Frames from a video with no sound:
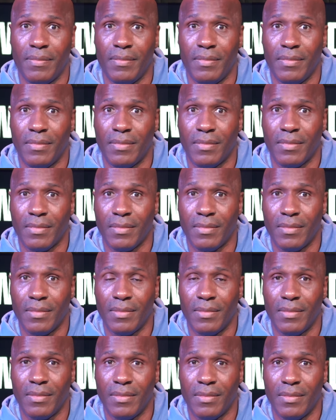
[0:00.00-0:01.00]

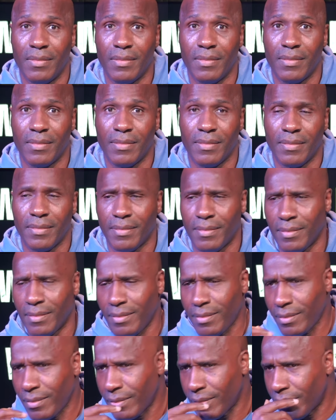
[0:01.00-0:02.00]

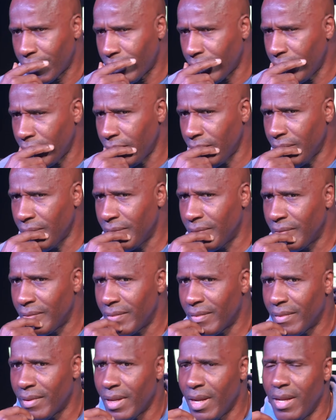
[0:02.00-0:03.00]

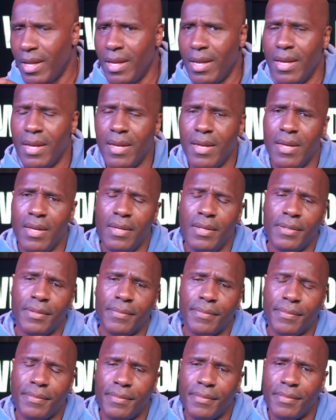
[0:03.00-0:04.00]

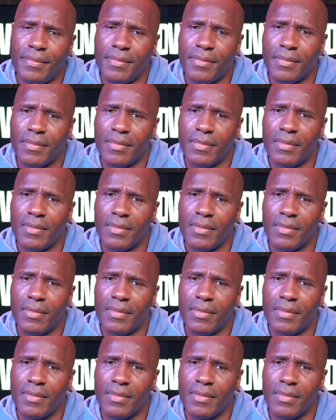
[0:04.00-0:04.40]
[no speech]